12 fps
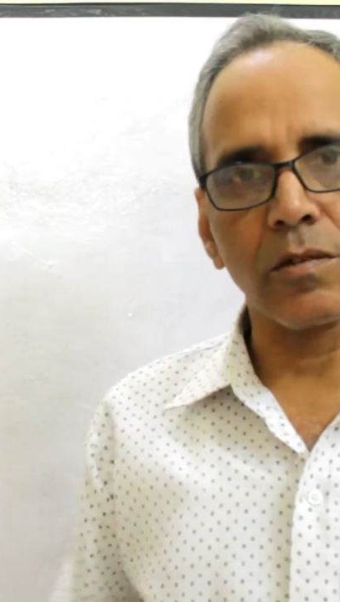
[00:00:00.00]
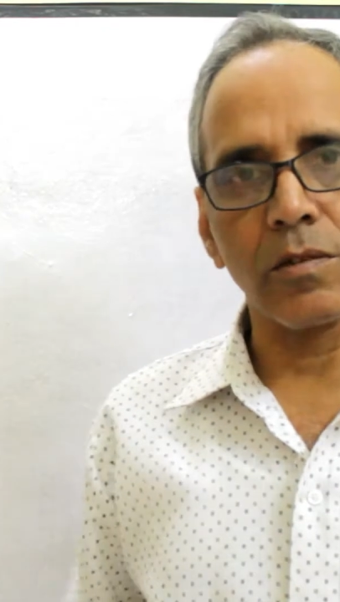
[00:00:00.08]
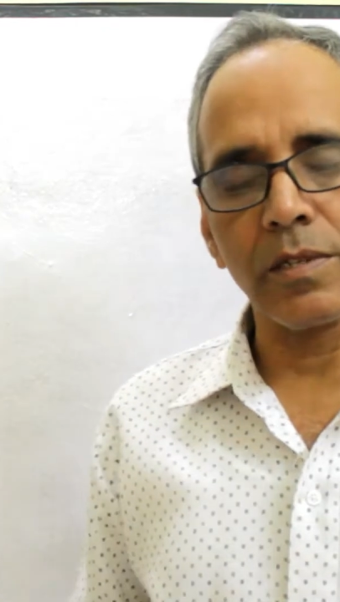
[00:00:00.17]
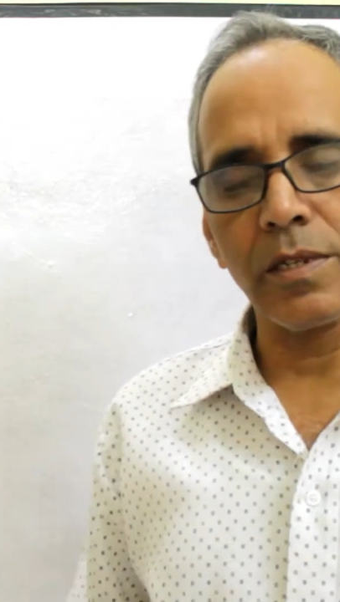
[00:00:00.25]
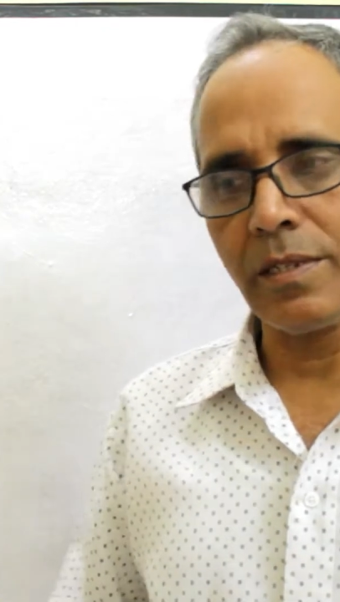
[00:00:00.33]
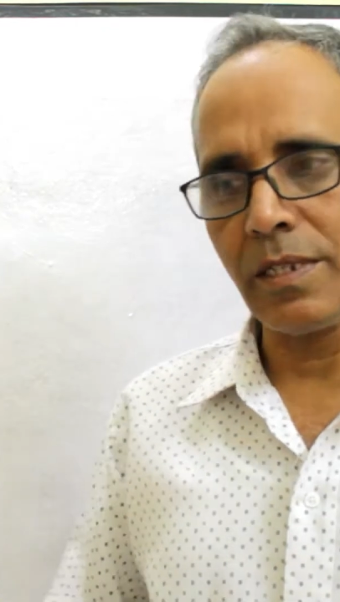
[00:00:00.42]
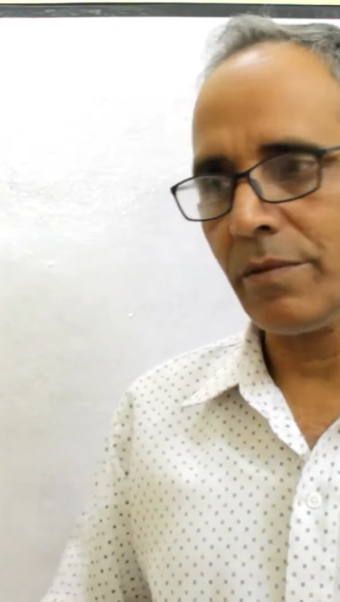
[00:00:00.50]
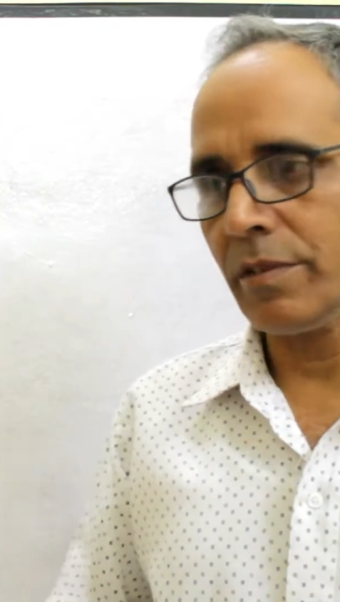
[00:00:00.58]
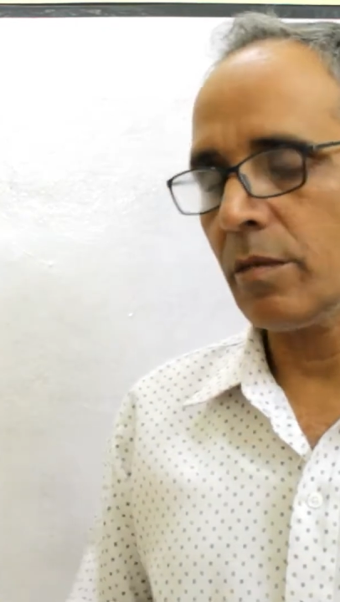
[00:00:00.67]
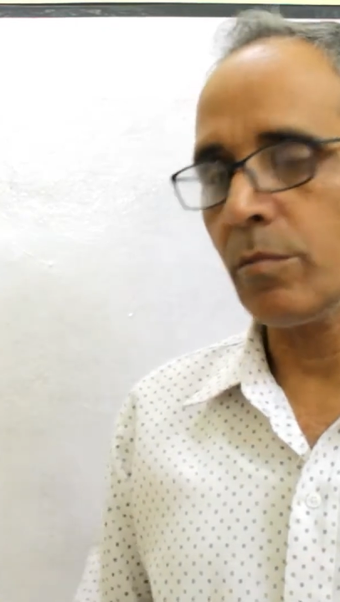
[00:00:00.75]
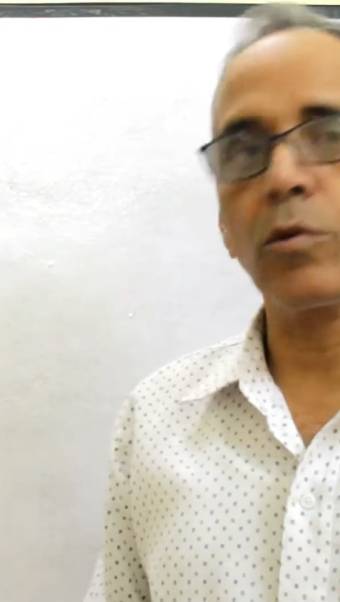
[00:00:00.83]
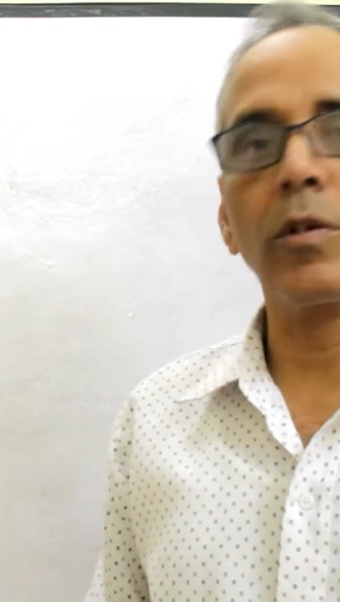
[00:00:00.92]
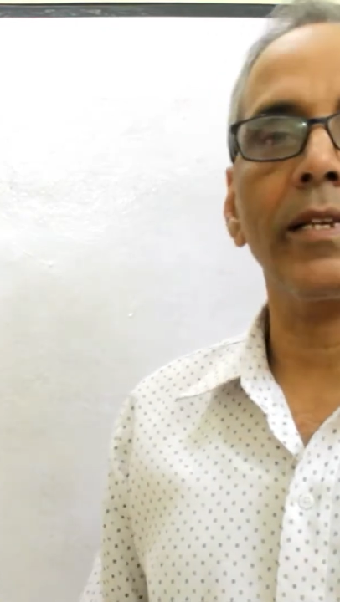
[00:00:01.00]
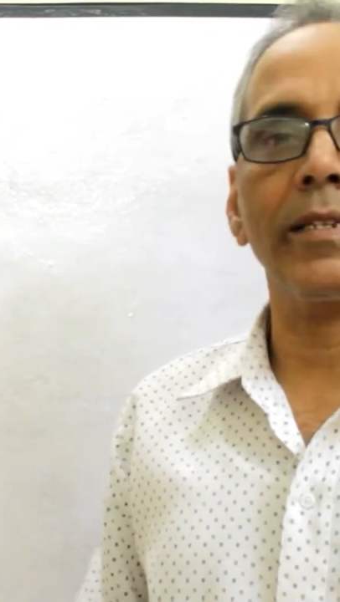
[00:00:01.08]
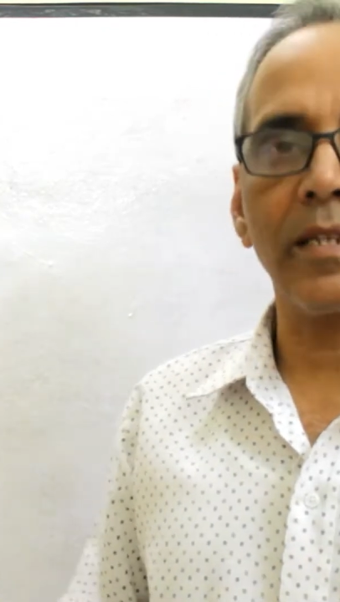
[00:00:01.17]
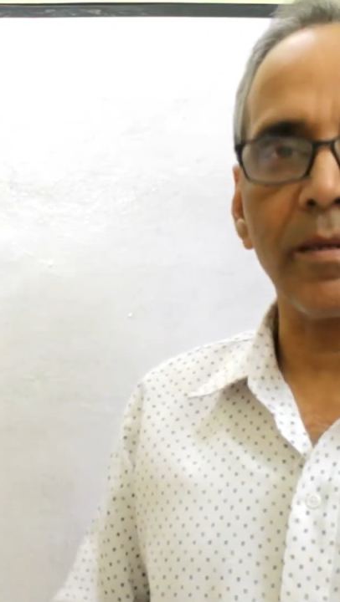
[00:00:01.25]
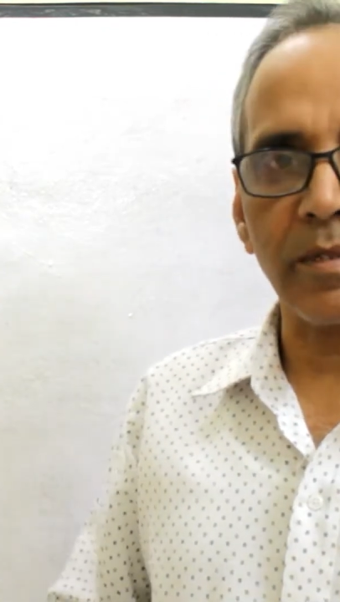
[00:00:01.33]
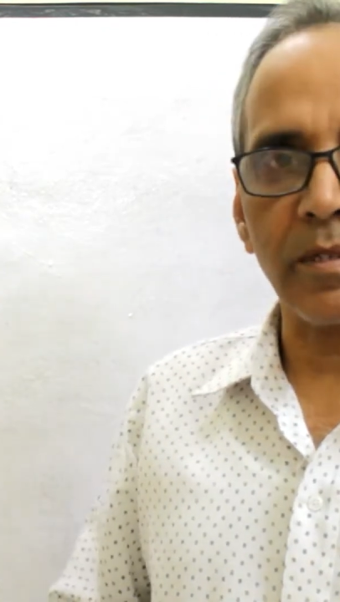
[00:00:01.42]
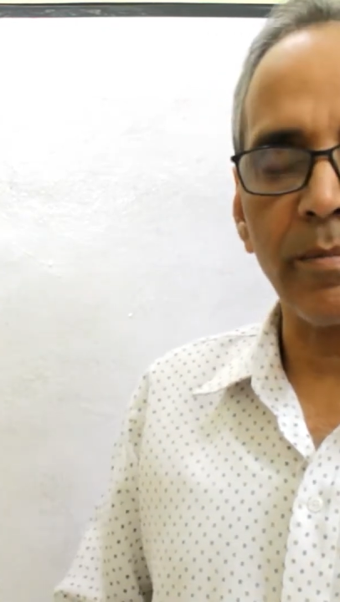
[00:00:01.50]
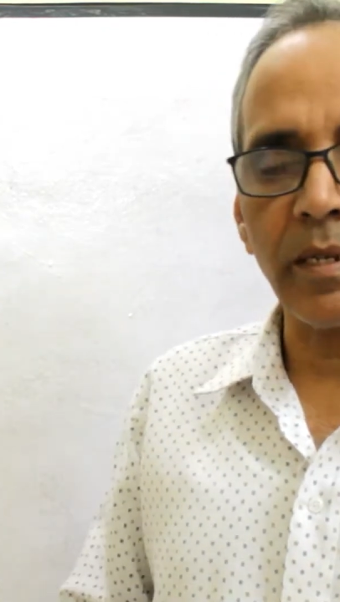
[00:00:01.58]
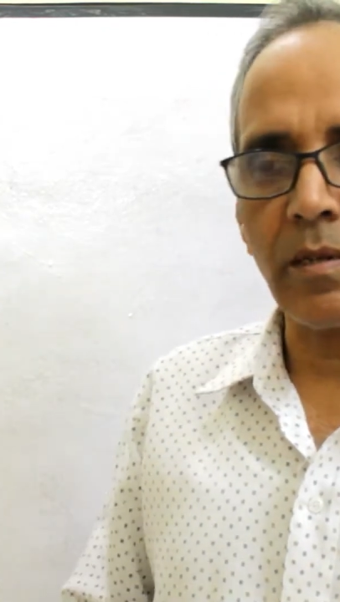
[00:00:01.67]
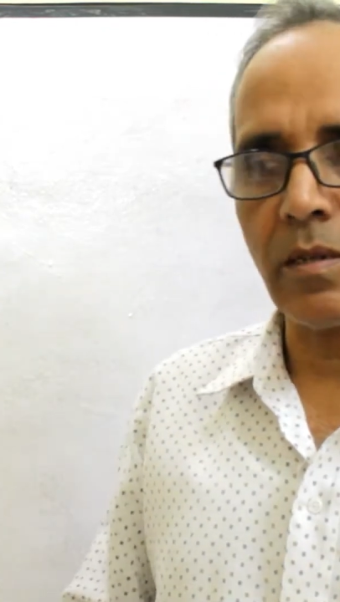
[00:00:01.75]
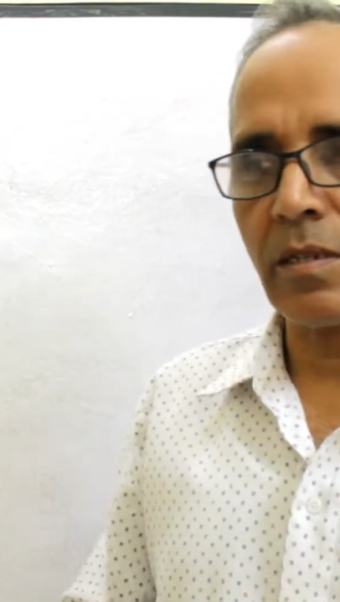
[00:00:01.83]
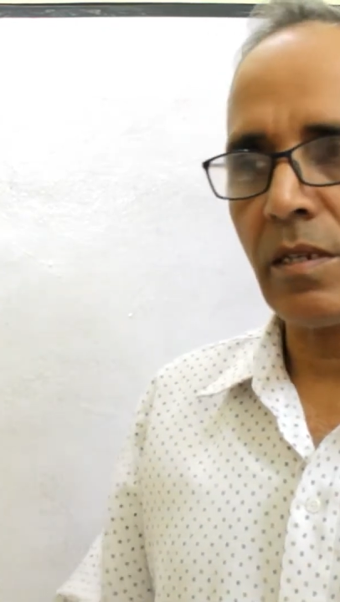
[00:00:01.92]
questions even in board exams
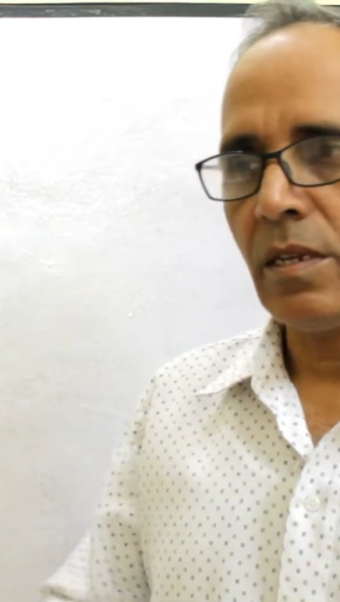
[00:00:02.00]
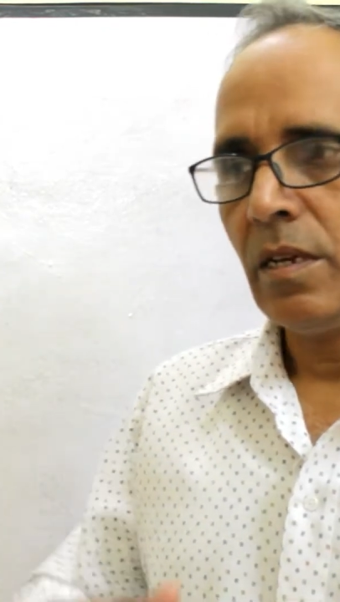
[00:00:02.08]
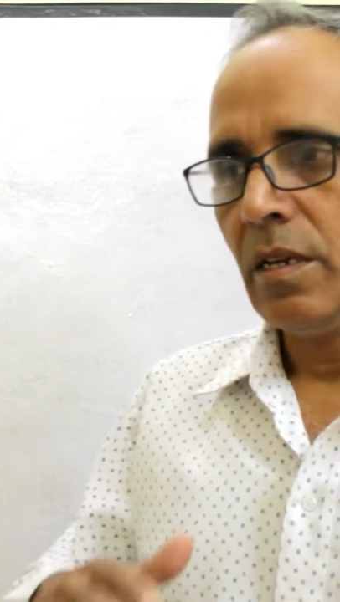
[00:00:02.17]
because